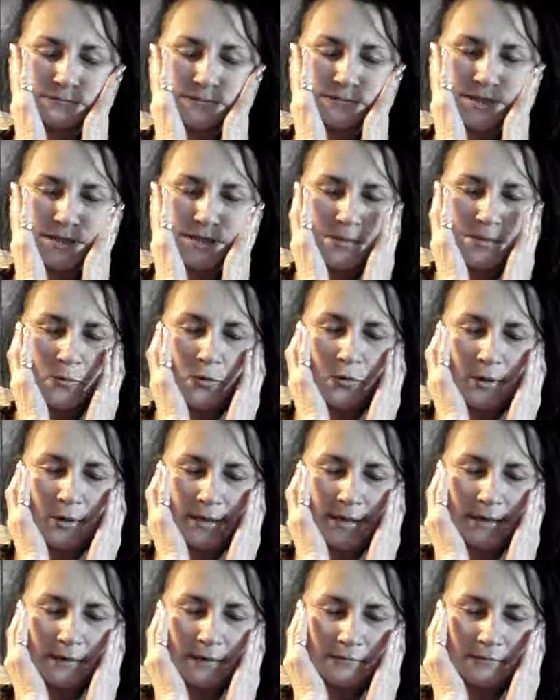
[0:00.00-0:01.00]
this
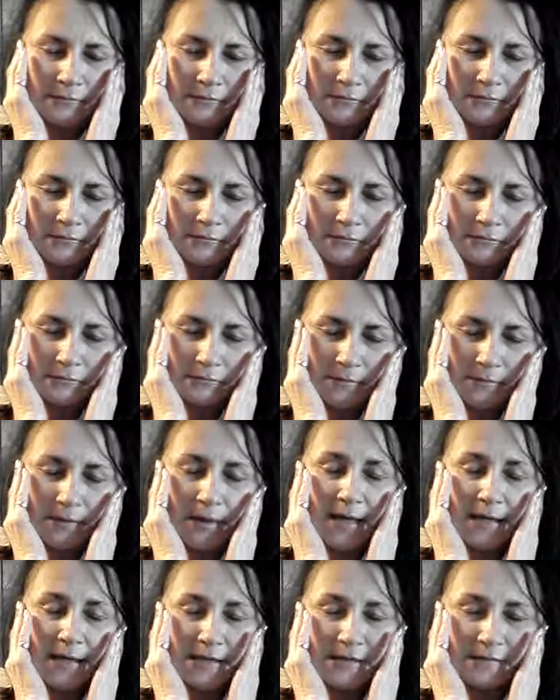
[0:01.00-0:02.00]
morning,
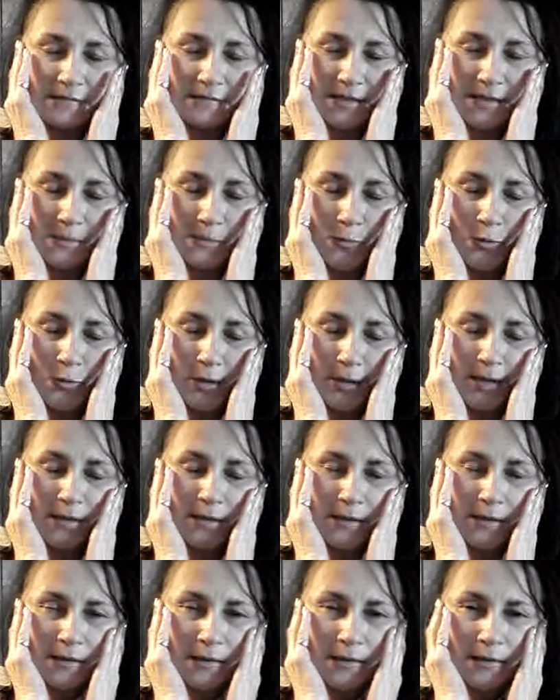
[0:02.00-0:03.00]
as of this morning,
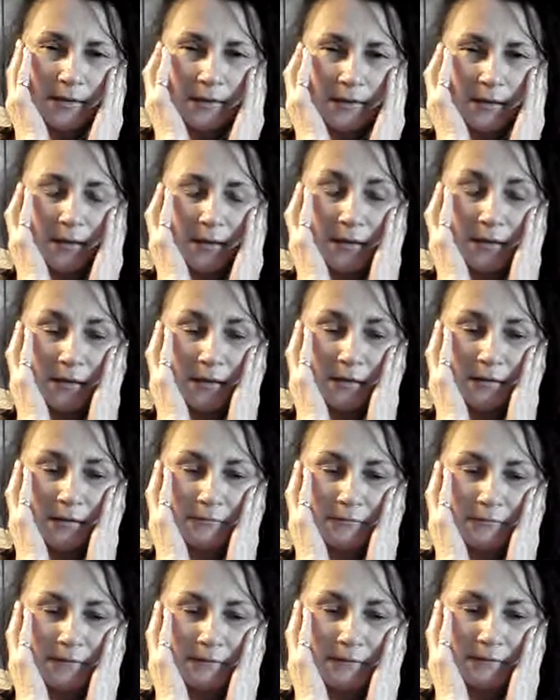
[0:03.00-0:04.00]
um,
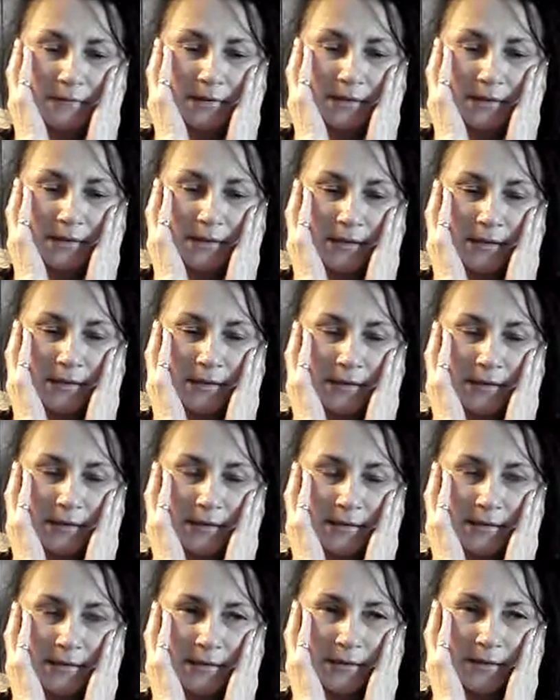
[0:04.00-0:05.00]
it, it
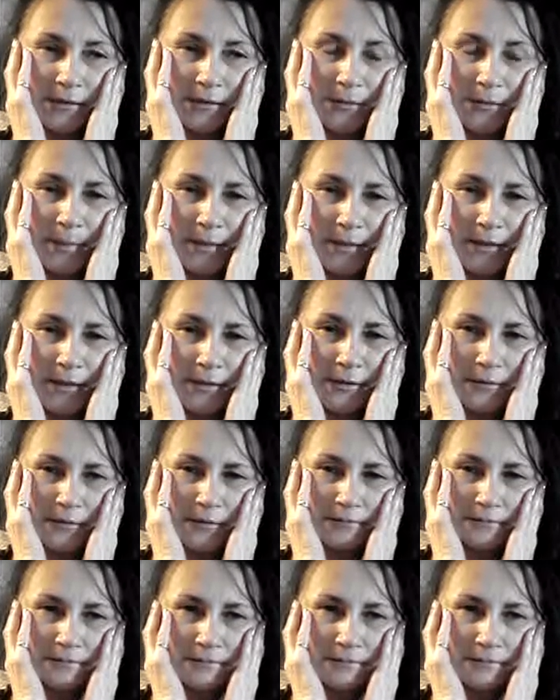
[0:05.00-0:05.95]
gets a little better.